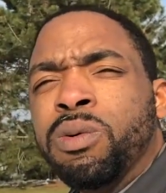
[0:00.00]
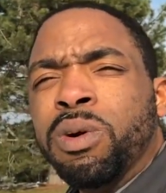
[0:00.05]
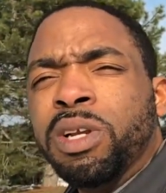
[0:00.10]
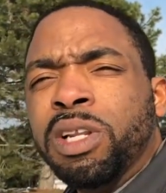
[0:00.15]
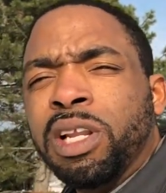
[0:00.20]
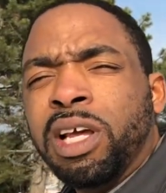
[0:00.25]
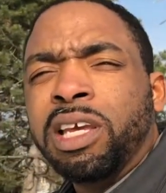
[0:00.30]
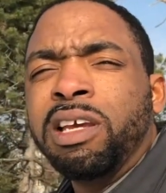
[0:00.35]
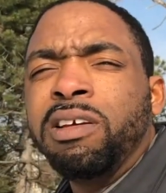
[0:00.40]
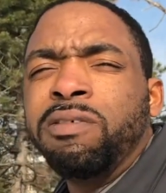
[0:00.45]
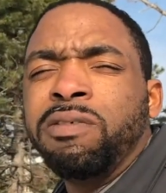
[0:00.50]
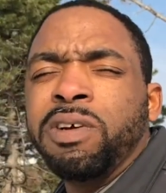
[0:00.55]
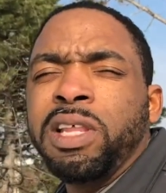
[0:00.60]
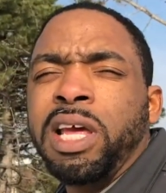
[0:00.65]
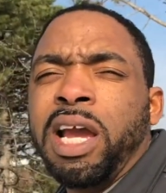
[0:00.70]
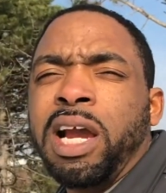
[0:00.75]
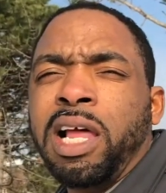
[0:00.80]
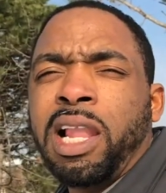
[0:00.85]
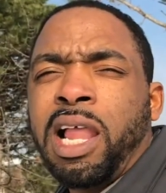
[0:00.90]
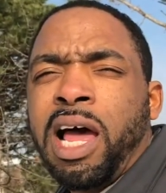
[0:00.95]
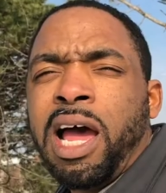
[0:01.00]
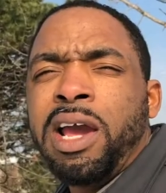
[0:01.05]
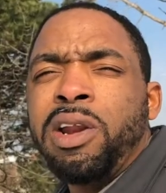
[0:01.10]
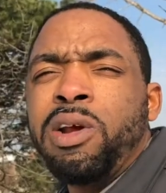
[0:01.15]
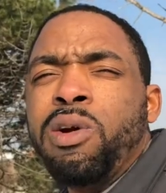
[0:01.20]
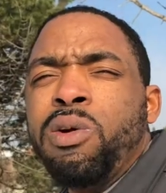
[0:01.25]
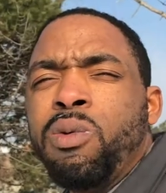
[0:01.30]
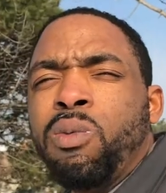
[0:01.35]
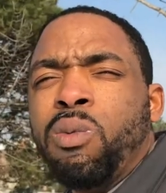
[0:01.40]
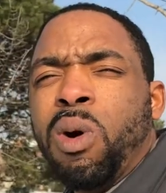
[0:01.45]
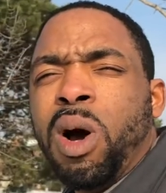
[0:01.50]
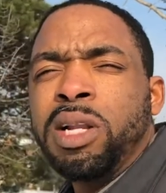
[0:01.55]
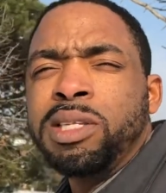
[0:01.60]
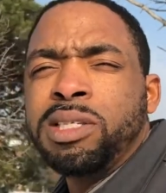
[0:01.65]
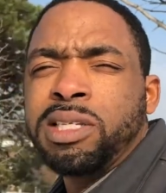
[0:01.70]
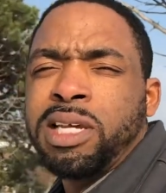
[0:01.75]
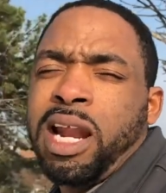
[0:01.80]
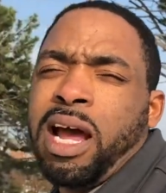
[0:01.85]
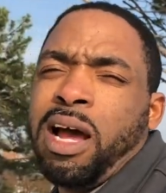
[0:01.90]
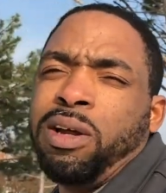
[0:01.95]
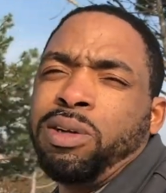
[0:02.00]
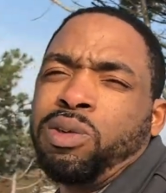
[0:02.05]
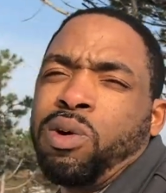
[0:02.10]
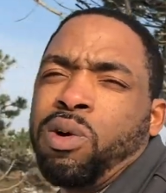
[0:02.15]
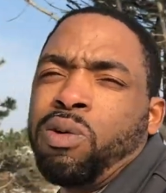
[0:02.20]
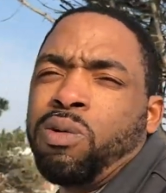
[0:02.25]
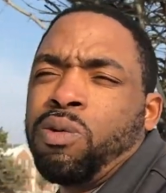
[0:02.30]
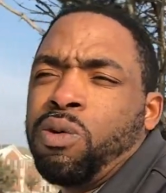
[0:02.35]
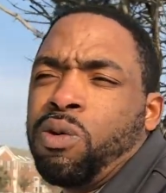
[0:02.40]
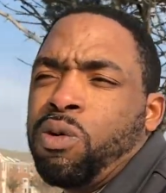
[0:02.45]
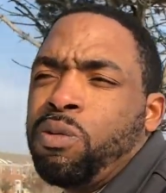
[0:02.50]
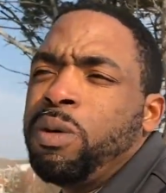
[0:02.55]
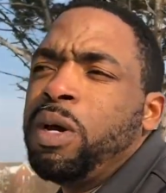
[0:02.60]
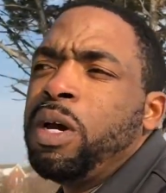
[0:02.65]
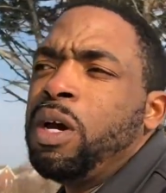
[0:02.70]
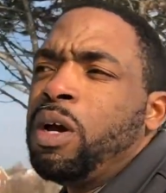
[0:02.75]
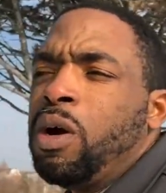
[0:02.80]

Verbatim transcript: We're looking for that client who wants that outdoor room,